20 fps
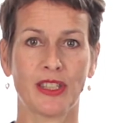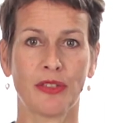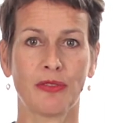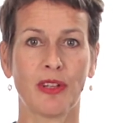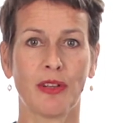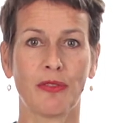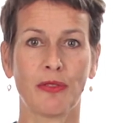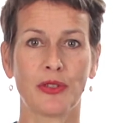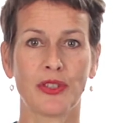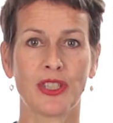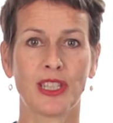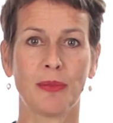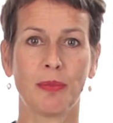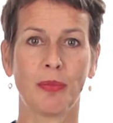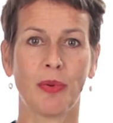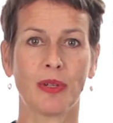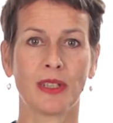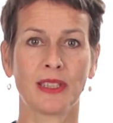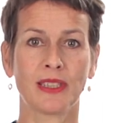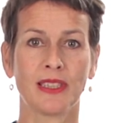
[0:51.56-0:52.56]
of diversity
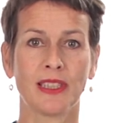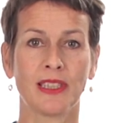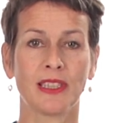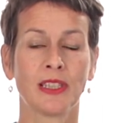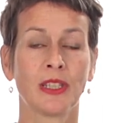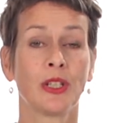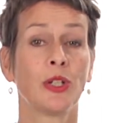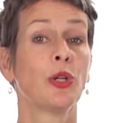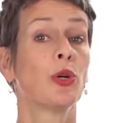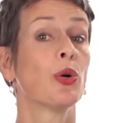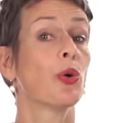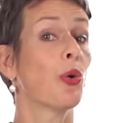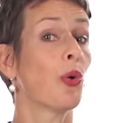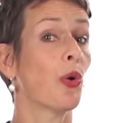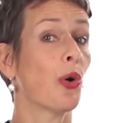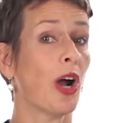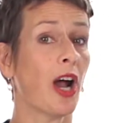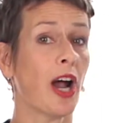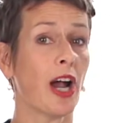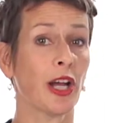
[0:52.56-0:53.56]
policies,
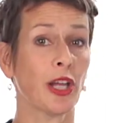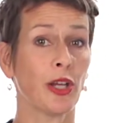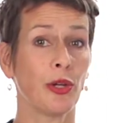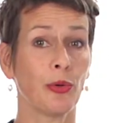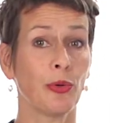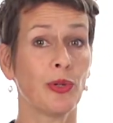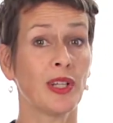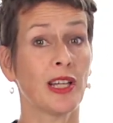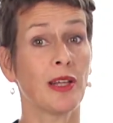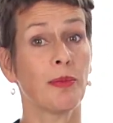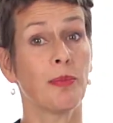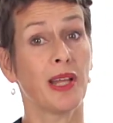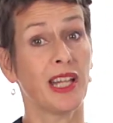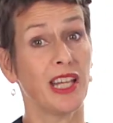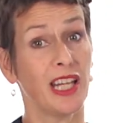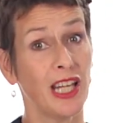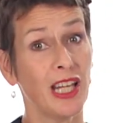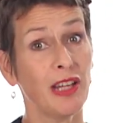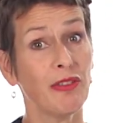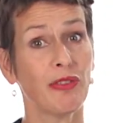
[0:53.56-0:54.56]
or argue that it may
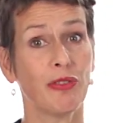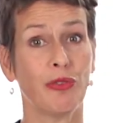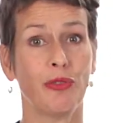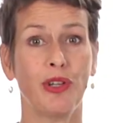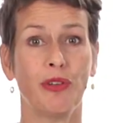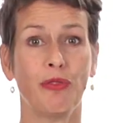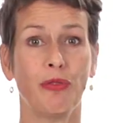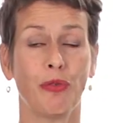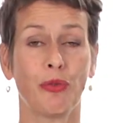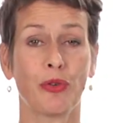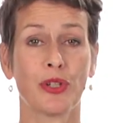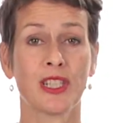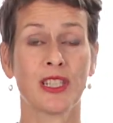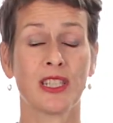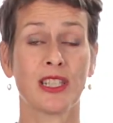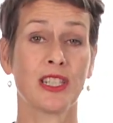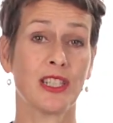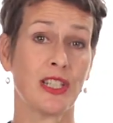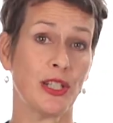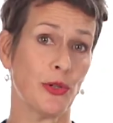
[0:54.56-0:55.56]
even reinforce
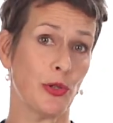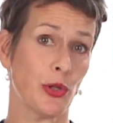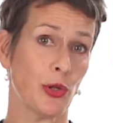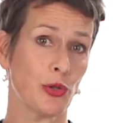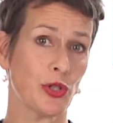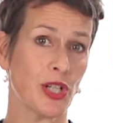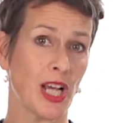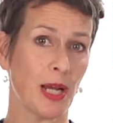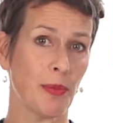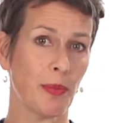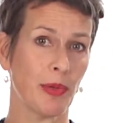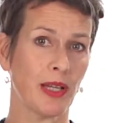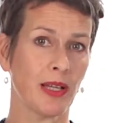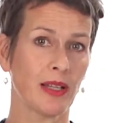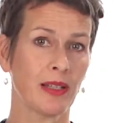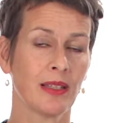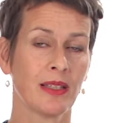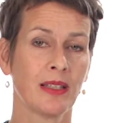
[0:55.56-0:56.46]
stereotyping.